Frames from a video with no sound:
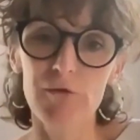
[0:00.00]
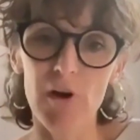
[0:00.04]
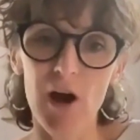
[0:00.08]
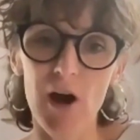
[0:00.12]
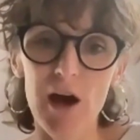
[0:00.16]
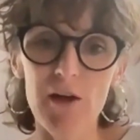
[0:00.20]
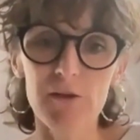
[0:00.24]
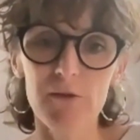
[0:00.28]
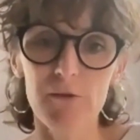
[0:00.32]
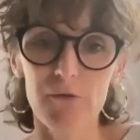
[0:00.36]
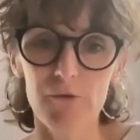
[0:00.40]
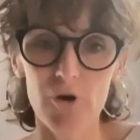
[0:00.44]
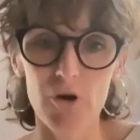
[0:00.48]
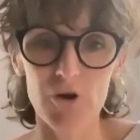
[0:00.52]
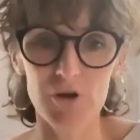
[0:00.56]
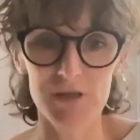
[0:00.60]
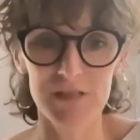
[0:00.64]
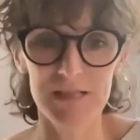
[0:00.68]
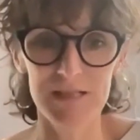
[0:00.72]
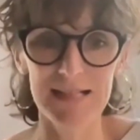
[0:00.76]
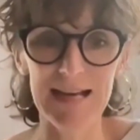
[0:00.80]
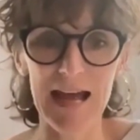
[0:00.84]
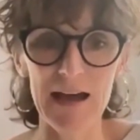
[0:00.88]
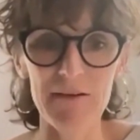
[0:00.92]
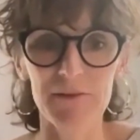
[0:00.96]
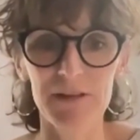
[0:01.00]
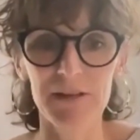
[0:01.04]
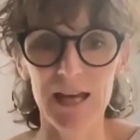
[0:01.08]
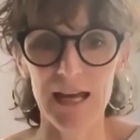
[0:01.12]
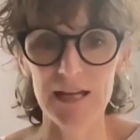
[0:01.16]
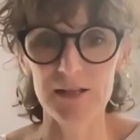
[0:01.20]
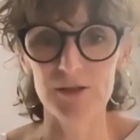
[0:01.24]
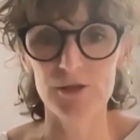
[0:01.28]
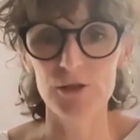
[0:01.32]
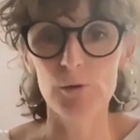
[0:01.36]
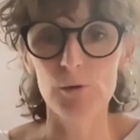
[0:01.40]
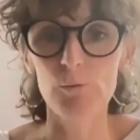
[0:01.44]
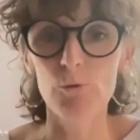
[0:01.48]
other frogs to navigate
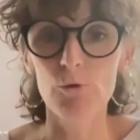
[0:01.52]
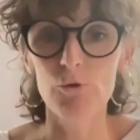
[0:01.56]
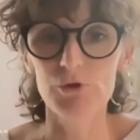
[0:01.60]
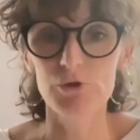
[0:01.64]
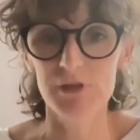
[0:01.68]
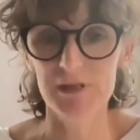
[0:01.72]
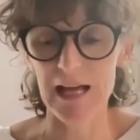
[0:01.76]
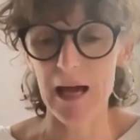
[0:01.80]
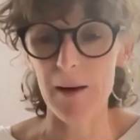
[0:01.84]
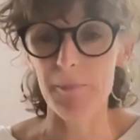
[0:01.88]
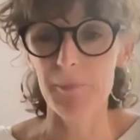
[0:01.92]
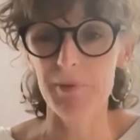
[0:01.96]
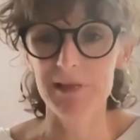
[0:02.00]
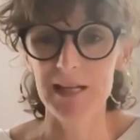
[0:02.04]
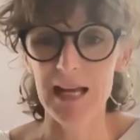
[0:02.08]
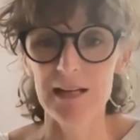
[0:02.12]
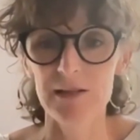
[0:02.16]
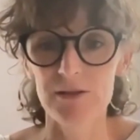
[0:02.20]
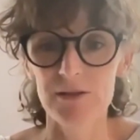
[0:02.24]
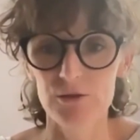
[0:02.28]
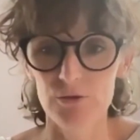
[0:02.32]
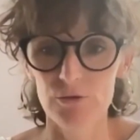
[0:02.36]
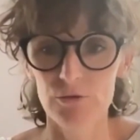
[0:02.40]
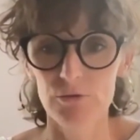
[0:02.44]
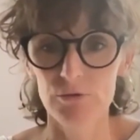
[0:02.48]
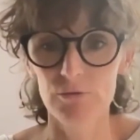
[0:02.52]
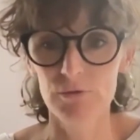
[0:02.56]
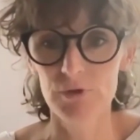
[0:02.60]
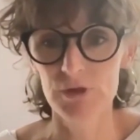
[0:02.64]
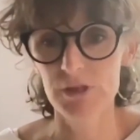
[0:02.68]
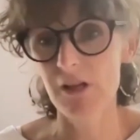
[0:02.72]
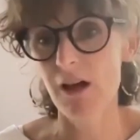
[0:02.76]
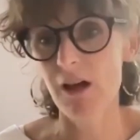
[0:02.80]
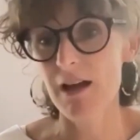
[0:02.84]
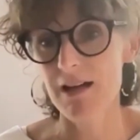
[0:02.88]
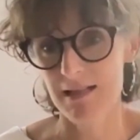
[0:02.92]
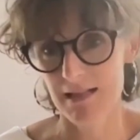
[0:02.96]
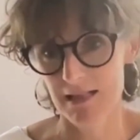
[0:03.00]
towards that potential
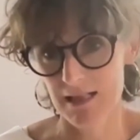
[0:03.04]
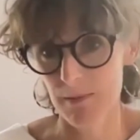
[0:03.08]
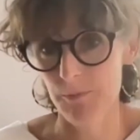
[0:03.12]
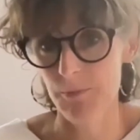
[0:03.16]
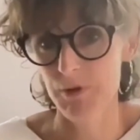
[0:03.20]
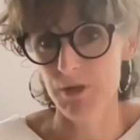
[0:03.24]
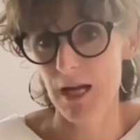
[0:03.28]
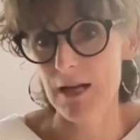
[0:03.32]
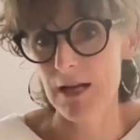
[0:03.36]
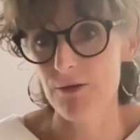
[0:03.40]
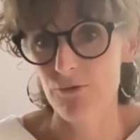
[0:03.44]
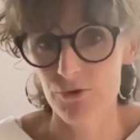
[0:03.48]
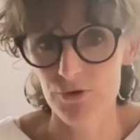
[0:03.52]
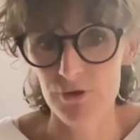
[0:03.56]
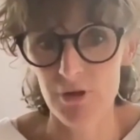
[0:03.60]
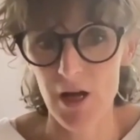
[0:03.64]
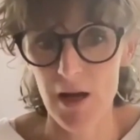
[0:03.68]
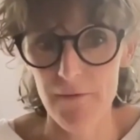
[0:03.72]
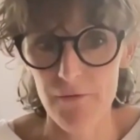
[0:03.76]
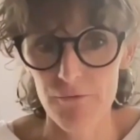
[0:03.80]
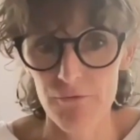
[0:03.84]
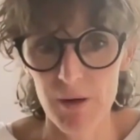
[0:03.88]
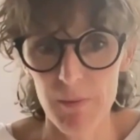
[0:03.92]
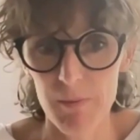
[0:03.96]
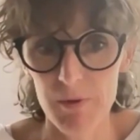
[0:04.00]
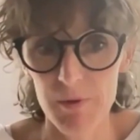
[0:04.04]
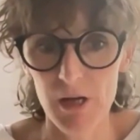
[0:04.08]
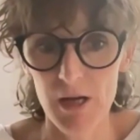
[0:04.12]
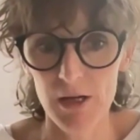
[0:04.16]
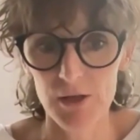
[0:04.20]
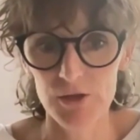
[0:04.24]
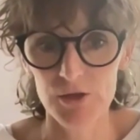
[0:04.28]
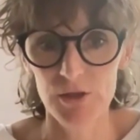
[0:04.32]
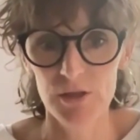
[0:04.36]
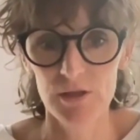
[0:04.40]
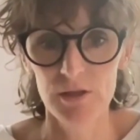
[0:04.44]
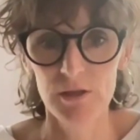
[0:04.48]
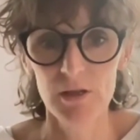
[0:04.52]
site as a potential site for
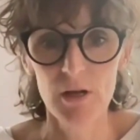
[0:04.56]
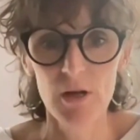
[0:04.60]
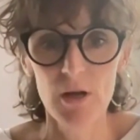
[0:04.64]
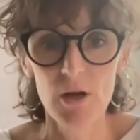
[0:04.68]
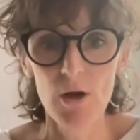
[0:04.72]
reproduction.